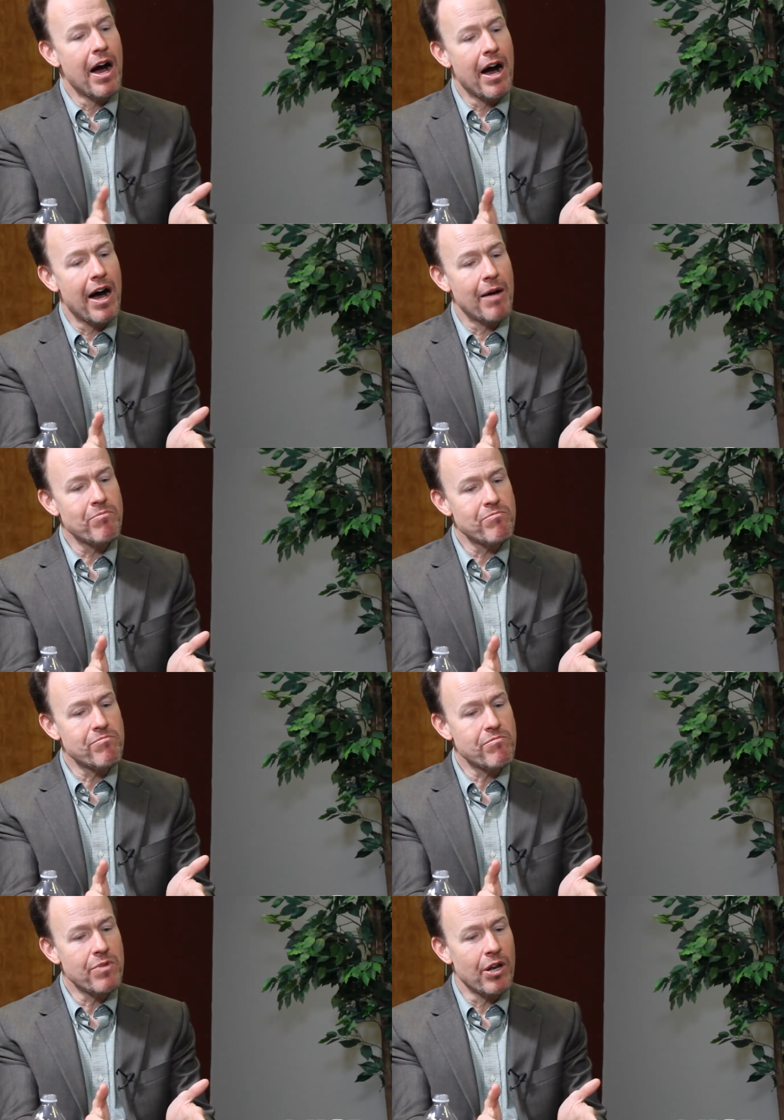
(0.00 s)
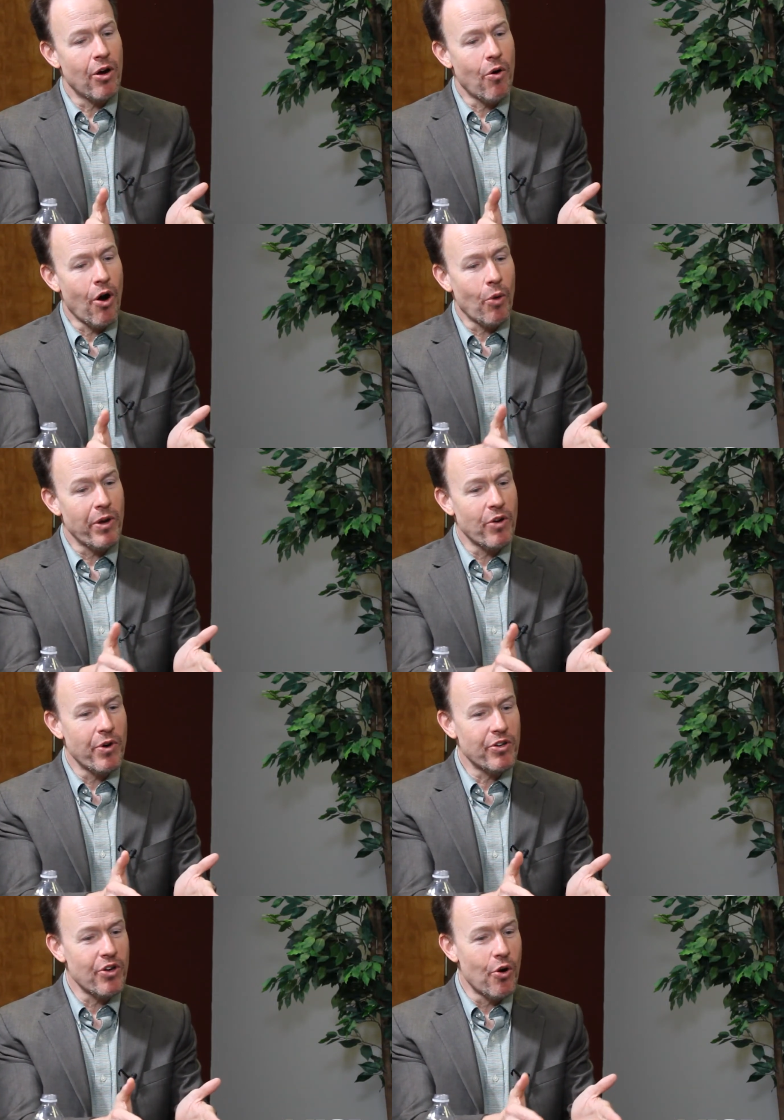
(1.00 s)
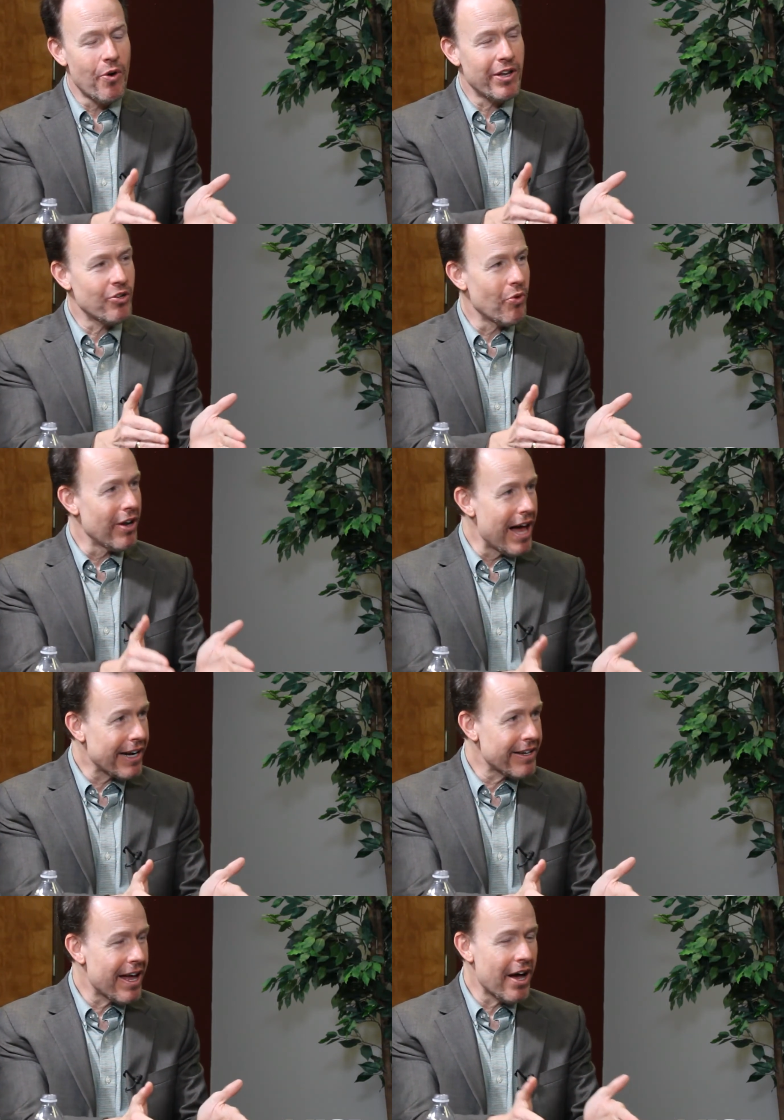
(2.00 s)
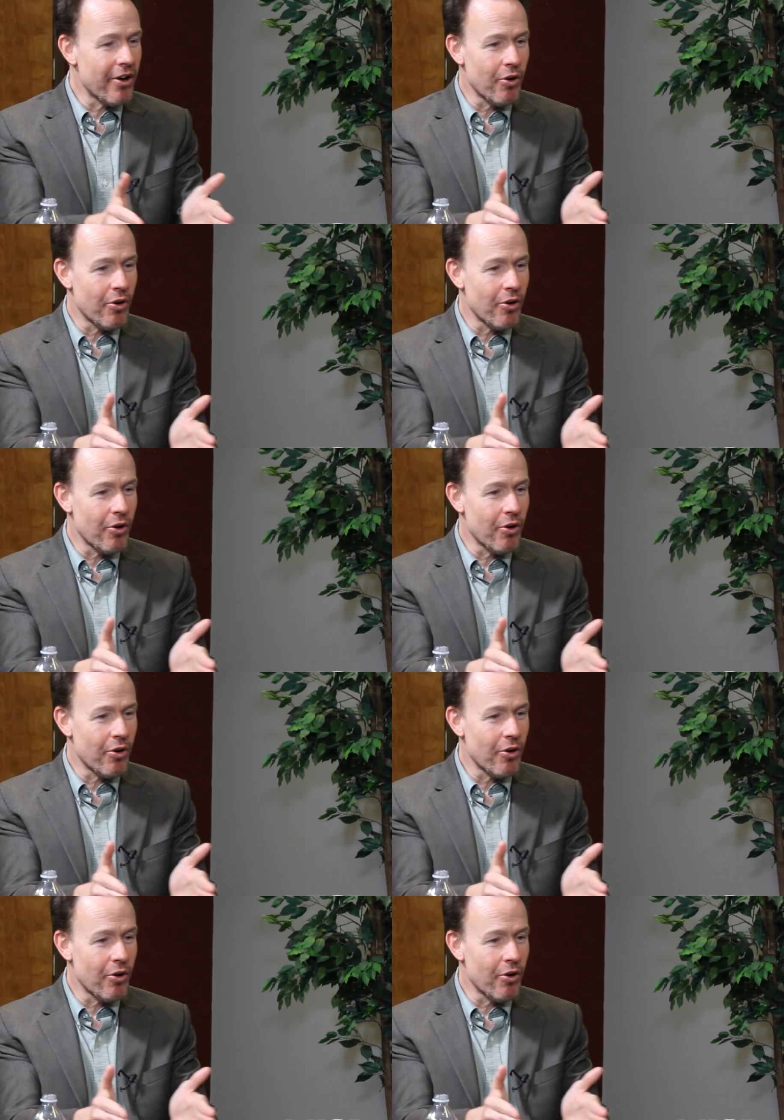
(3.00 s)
Are we going to go into a lockdown?